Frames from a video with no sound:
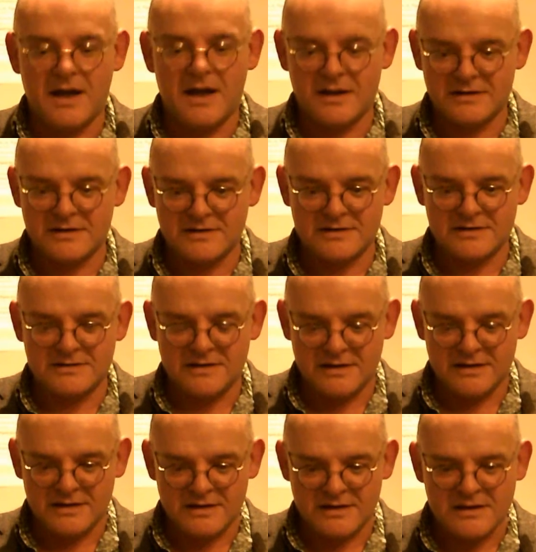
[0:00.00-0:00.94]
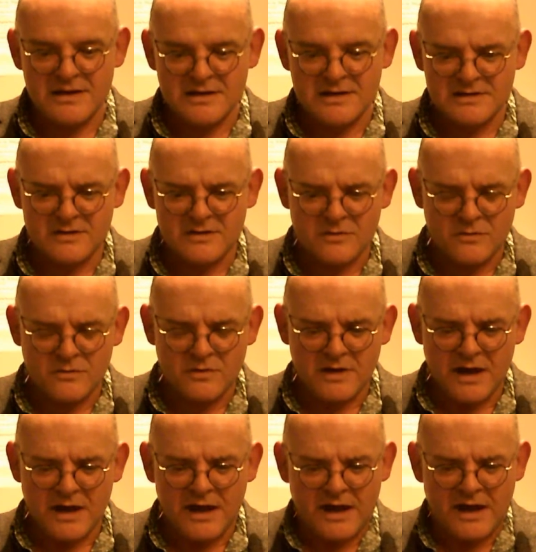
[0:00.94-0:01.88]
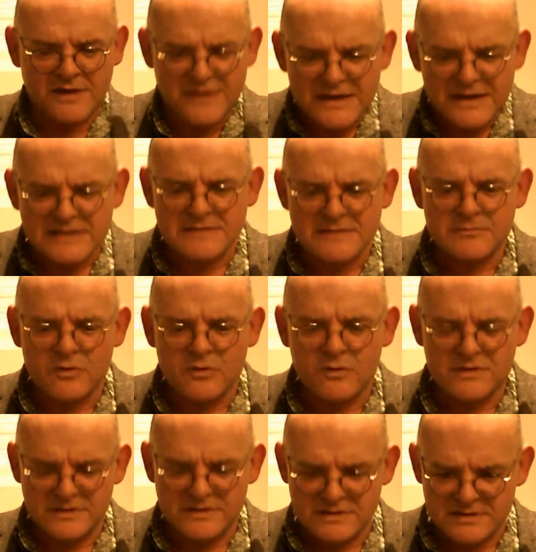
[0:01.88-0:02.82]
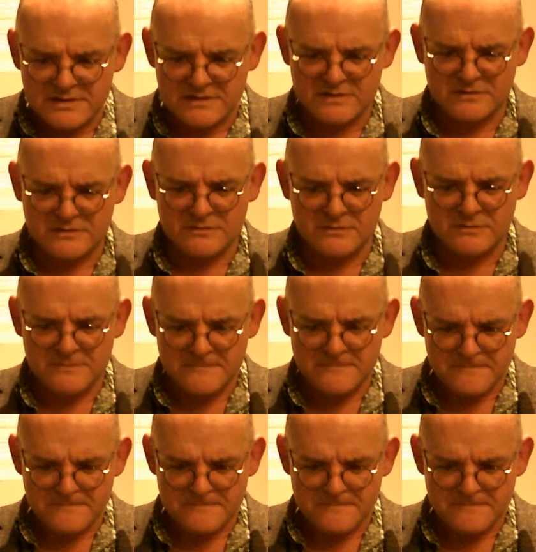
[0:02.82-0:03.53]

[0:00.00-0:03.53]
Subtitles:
and so I think it's important to